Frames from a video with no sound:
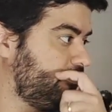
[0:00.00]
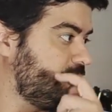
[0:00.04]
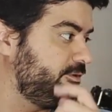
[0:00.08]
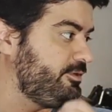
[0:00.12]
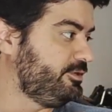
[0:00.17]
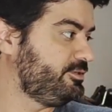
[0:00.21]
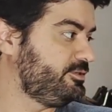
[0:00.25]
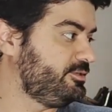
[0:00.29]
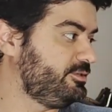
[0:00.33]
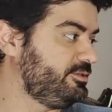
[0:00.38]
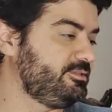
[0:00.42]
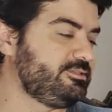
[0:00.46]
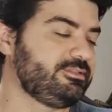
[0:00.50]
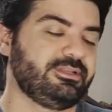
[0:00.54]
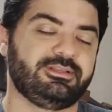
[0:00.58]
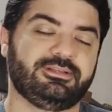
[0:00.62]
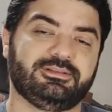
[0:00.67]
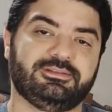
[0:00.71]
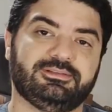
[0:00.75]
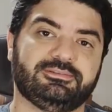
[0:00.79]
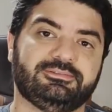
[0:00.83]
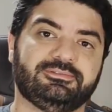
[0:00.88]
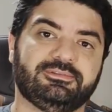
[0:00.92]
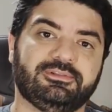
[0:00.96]
which is
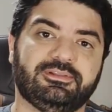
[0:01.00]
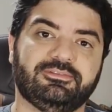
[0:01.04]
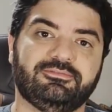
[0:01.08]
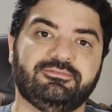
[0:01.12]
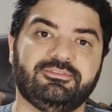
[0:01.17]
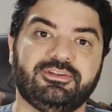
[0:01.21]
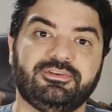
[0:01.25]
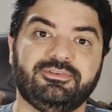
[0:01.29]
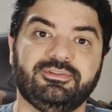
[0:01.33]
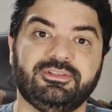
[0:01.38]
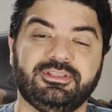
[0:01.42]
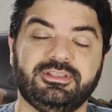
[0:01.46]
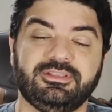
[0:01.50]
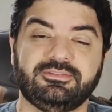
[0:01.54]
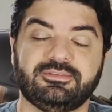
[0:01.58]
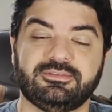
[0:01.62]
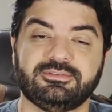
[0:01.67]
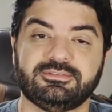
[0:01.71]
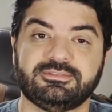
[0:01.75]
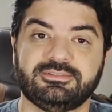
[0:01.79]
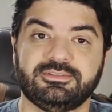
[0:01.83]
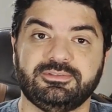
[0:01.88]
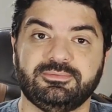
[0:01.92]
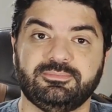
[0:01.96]
a very
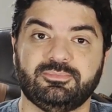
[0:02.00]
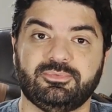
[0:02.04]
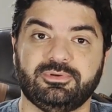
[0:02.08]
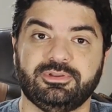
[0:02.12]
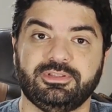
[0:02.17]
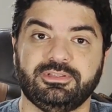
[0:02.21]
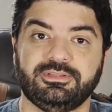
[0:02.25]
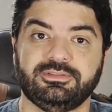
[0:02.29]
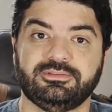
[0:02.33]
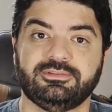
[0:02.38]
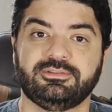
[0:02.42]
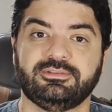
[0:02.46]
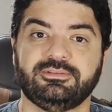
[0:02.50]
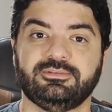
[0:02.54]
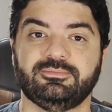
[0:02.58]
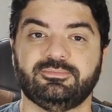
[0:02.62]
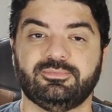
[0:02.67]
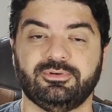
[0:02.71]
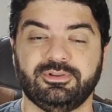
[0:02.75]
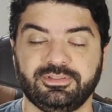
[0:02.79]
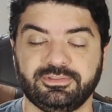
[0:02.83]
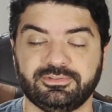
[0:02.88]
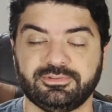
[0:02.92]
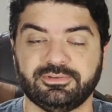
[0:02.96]
interesting
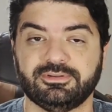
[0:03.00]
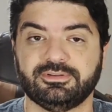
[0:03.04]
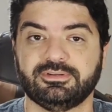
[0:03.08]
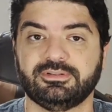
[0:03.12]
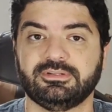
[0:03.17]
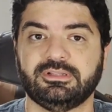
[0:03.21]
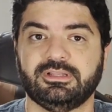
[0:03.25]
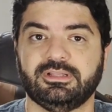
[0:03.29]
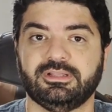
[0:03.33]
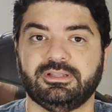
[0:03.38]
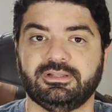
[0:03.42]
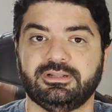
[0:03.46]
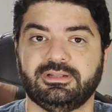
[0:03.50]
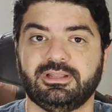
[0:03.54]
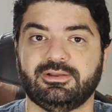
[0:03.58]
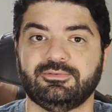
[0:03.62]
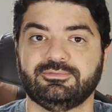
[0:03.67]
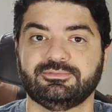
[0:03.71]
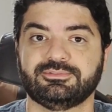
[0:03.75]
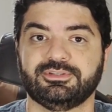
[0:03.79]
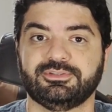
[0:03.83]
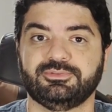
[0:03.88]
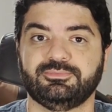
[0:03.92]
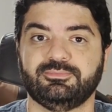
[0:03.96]
printer
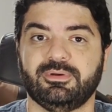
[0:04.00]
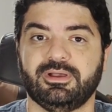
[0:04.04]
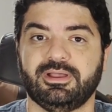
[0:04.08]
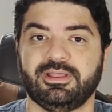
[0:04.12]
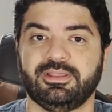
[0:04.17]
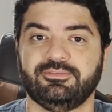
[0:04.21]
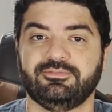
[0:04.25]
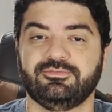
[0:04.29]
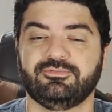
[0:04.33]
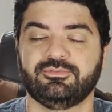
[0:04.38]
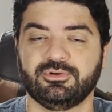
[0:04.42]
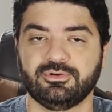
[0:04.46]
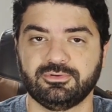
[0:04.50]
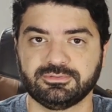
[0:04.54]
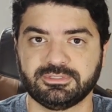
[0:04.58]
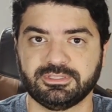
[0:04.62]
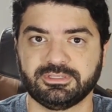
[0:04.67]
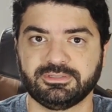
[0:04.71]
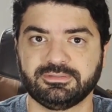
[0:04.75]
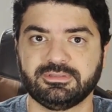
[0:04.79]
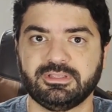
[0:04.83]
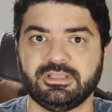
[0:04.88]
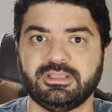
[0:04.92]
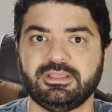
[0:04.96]
launched by
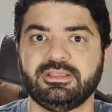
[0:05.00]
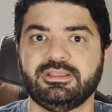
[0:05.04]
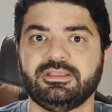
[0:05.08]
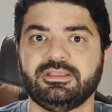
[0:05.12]
Phrozen.